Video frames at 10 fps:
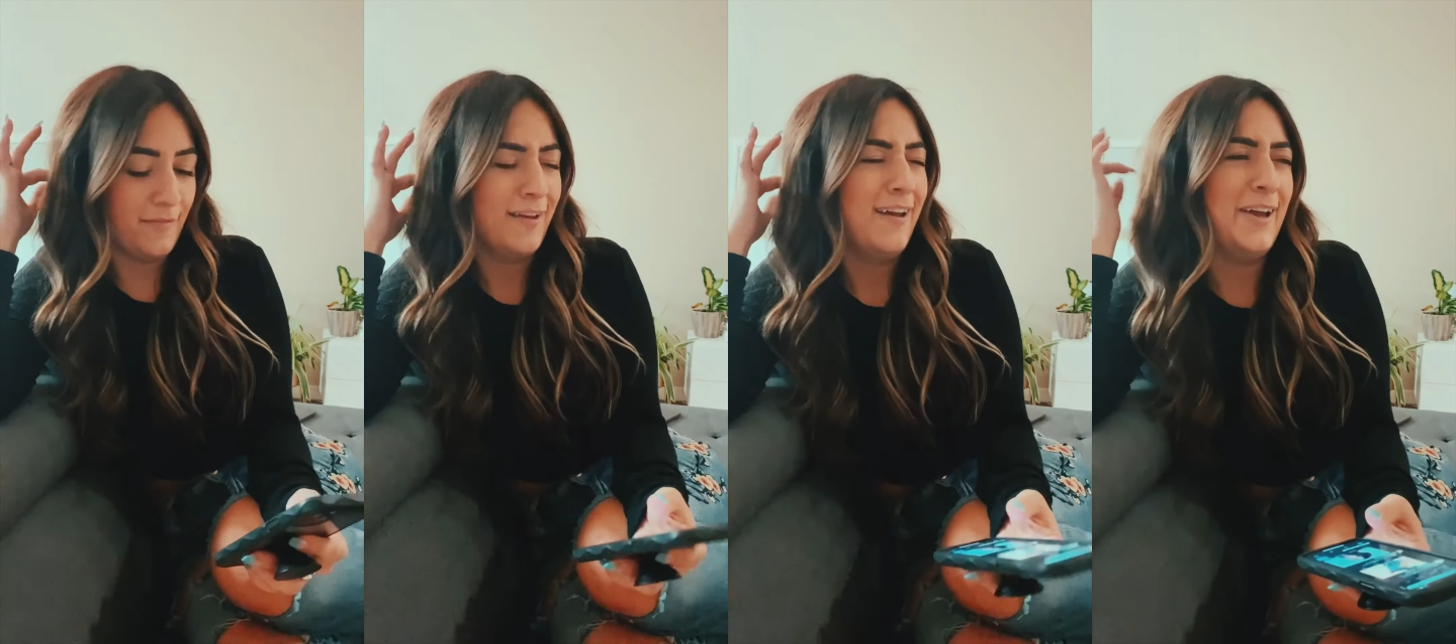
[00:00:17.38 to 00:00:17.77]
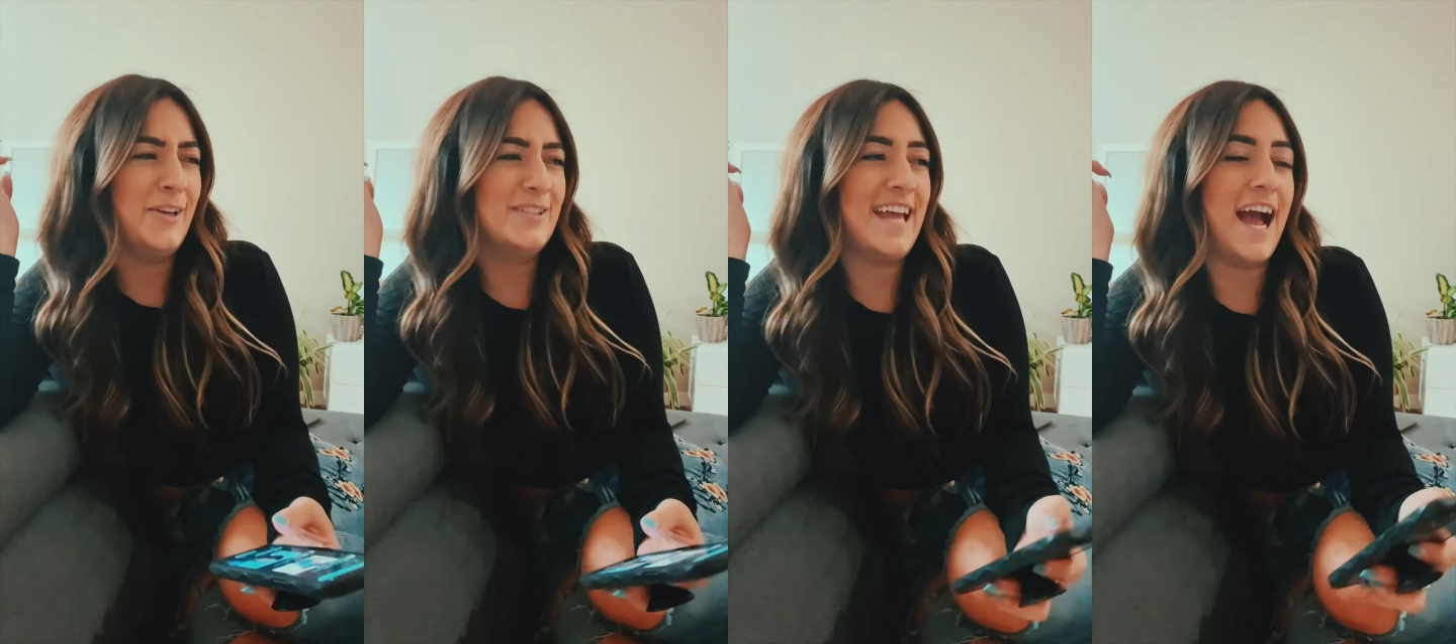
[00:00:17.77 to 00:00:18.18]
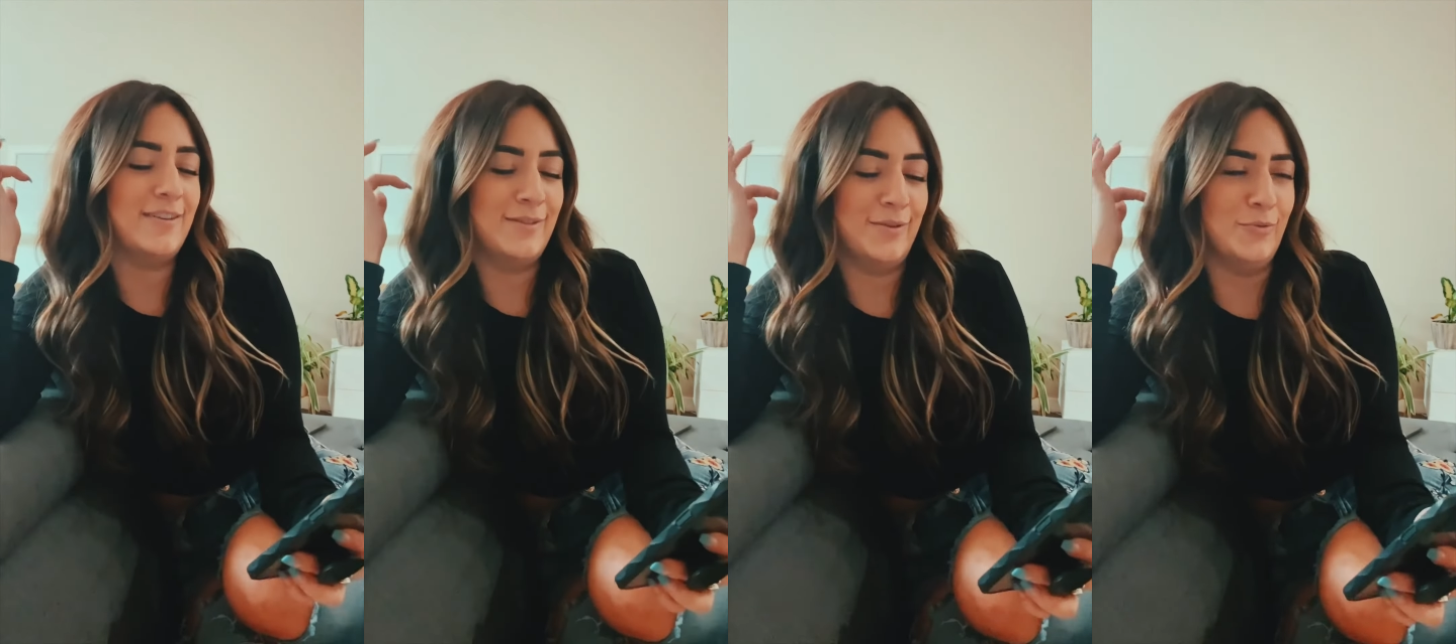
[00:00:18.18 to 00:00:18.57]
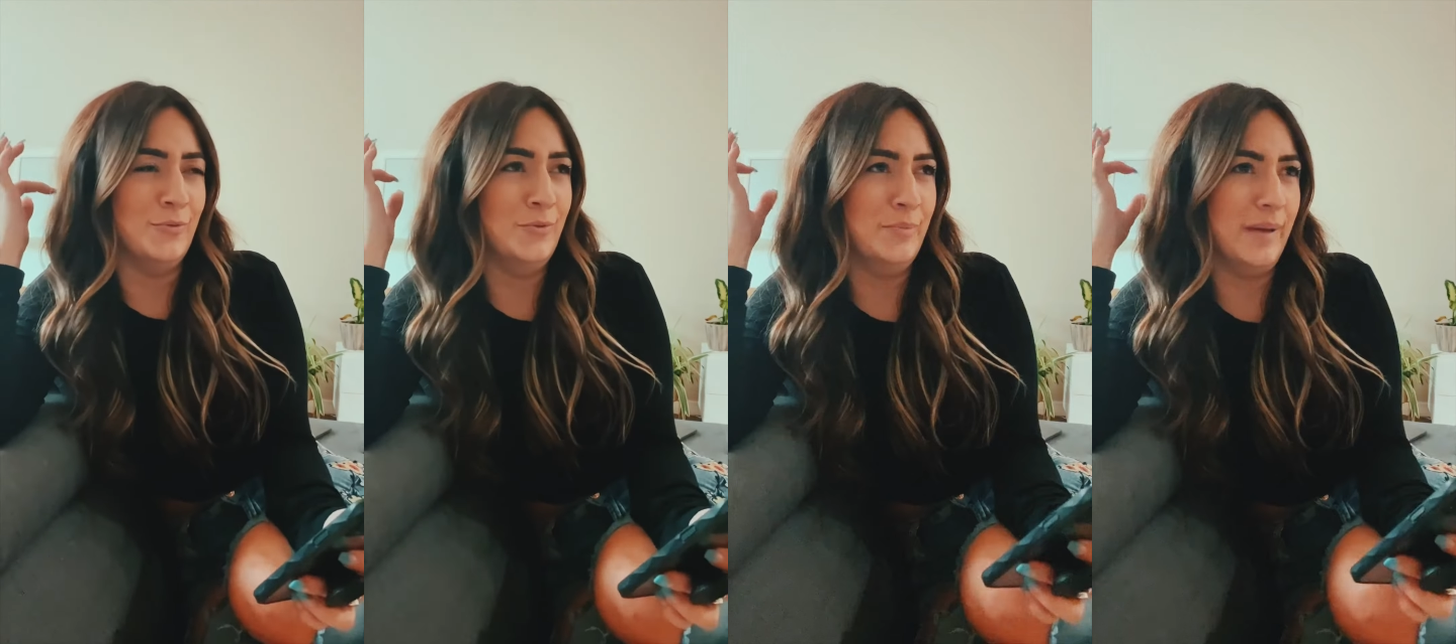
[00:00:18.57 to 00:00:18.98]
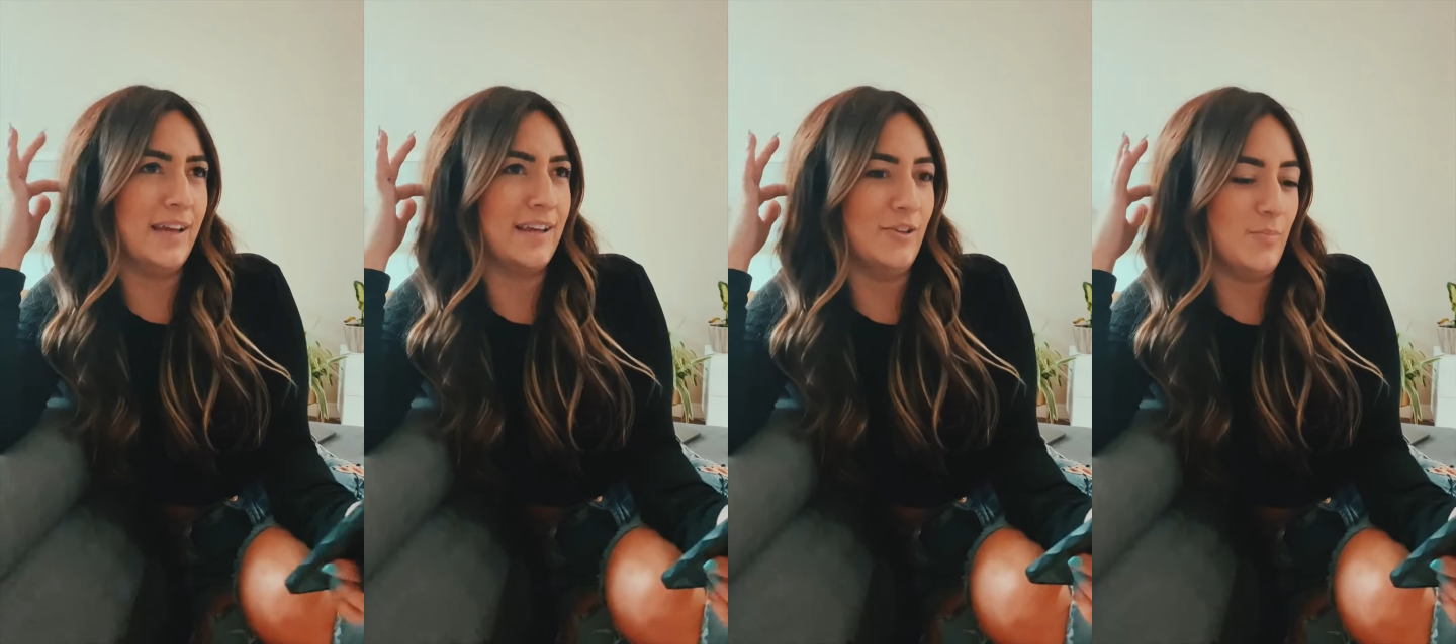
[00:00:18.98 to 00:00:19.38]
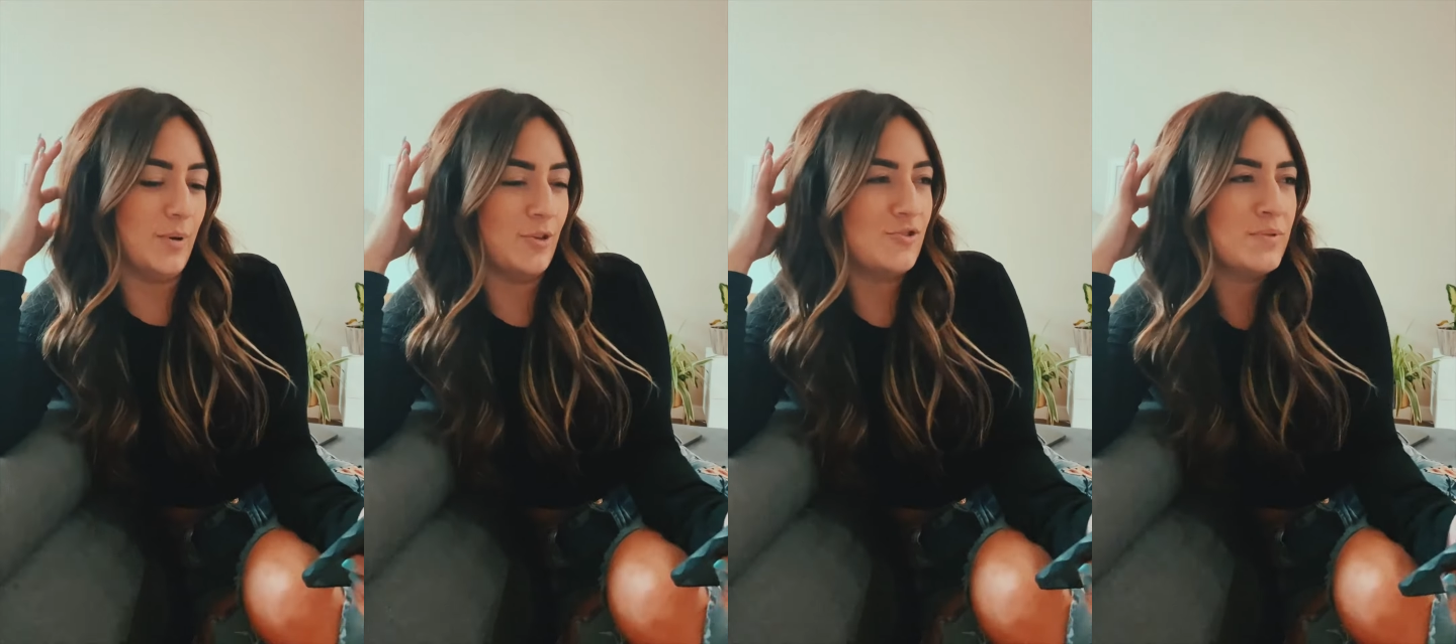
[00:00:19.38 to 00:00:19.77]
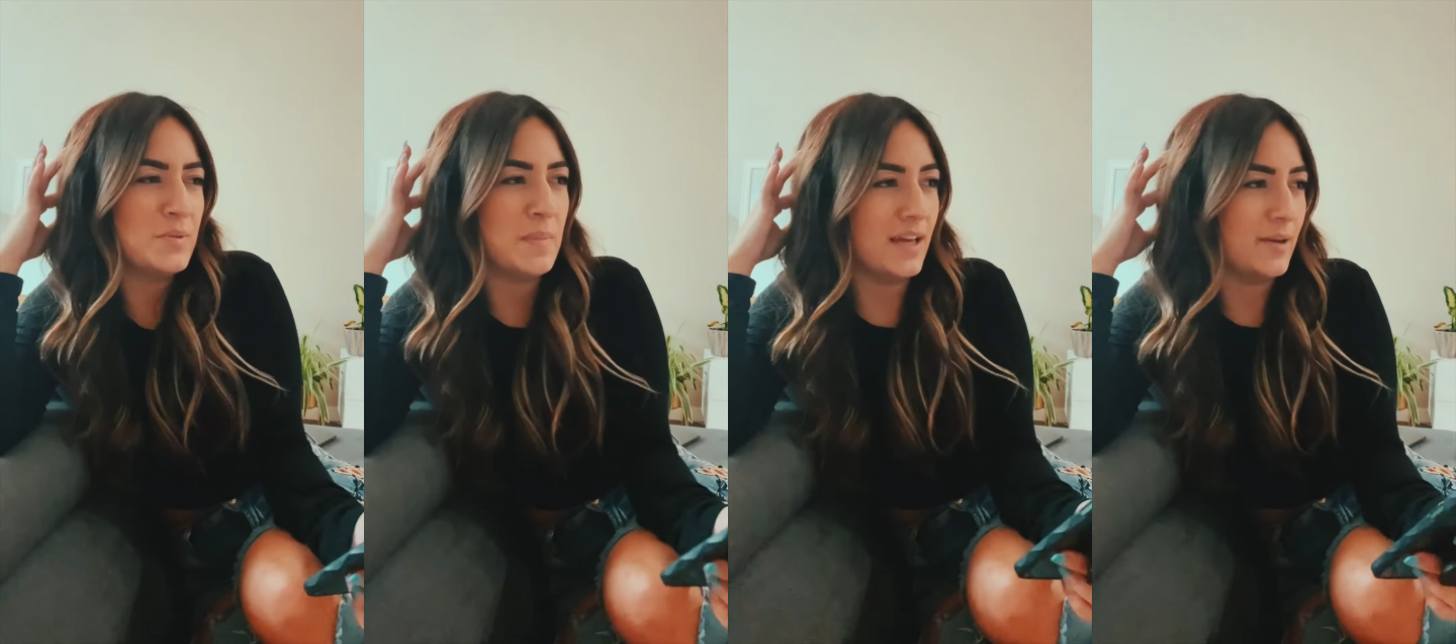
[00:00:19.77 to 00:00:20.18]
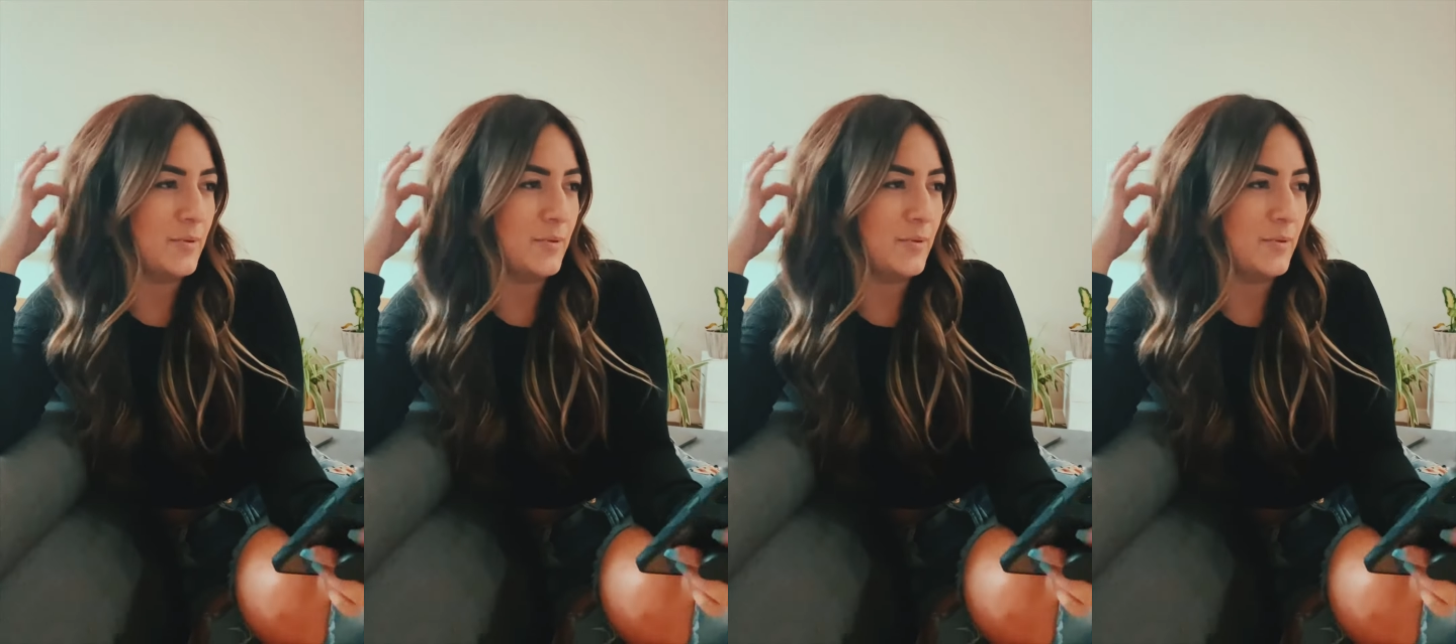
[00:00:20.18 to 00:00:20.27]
Exactly, like, ooh, Mika, you put on too much makeup, you